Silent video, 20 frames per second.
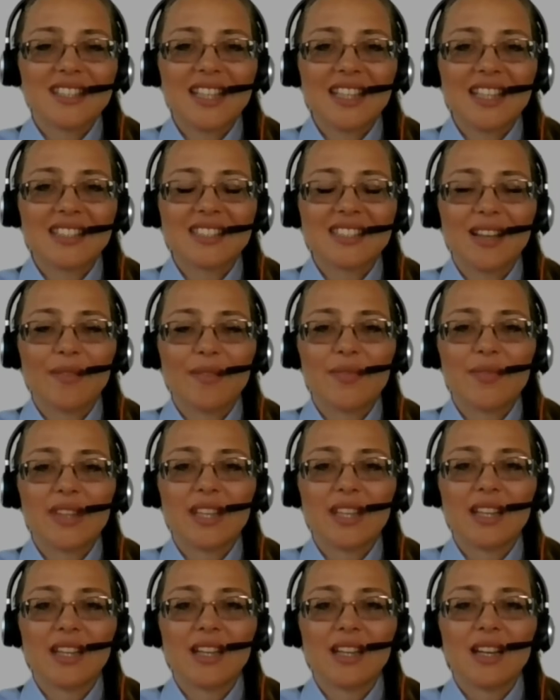that
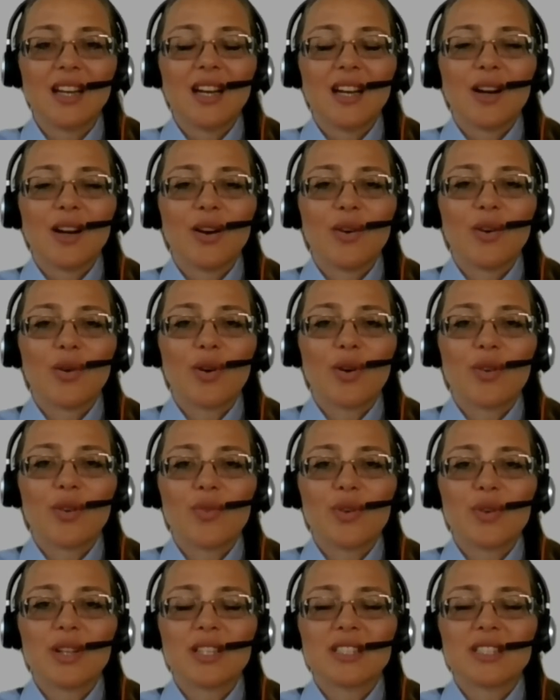something or
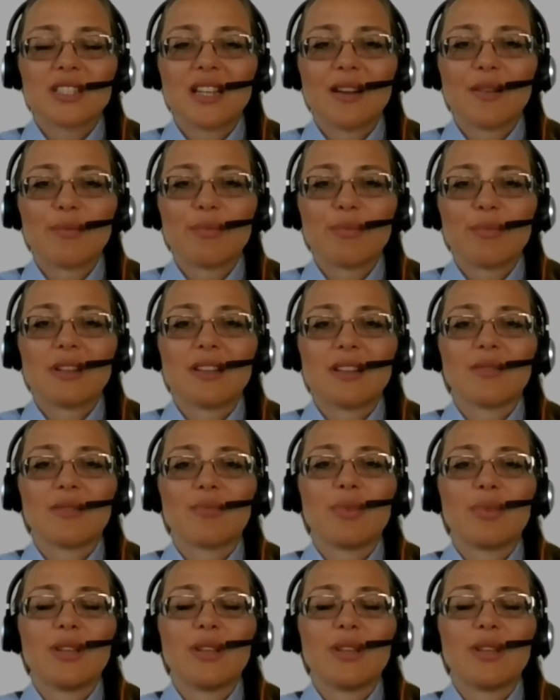for example,